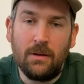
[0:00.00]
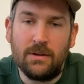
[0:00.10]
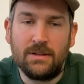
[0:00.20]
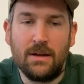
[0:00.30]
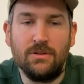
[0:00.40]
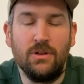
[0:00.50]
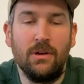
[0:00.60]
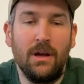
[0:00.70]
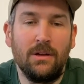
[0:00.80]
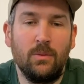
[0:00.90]
the sounds you
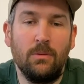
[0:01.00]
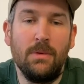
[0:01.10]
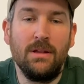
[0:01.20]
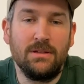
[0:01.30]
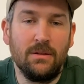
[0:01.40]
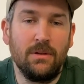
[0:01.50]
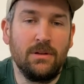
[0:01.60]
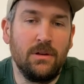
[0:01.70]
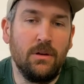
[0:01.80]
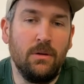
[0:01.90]
collect will mean something
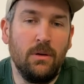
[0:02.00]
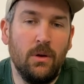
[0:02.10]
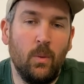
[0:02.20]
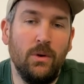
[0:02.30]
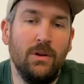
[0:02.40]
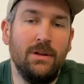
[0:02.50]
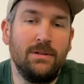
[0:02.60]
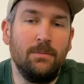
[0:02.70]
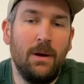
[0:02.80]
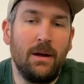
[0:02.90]
to you when you
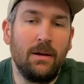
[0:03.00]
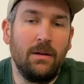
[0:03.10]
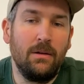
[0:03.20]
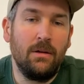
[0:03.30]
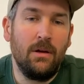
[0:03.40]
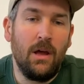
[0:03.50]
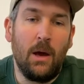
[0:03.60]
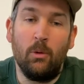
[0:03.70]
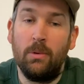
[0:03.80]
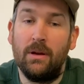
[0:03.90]
listen back,
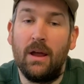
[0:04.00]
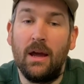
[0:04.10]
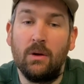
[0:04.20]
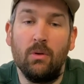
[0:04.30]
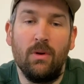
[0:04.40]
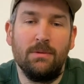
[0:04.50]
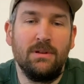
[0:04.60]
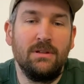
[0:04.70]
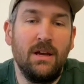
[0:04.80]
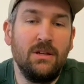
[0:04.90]
and will be an accurate
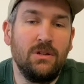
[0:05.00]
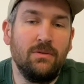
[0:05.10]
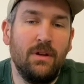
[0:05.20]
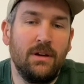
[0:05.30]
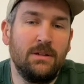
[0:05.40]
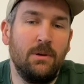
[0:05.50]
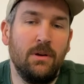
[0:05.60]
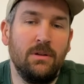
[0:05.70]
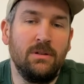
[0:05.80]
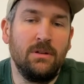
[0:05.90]
representation of that
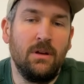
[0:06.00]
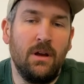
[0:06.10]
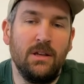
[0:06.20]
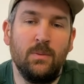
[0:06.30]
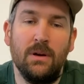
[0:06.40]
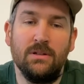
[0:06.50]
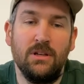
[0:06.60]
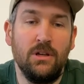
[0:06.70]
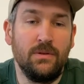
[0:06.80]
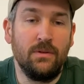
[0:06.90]
experience, as well as a
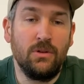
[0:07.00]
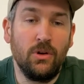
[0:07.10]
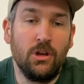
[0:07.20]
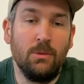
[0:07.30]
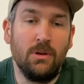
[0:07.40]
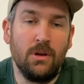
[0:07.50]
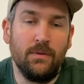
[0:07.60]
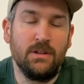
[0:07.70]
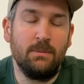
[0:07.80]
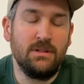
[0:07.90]
useful document
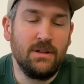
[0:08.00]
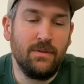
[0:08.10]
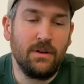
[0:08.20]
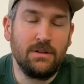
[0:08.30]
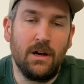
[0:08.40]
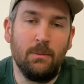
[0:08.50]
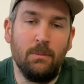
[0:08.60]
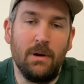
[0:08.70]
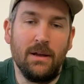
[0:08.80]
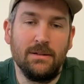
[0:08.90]
of a specific time
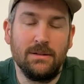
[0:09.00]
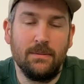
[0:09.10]
and place.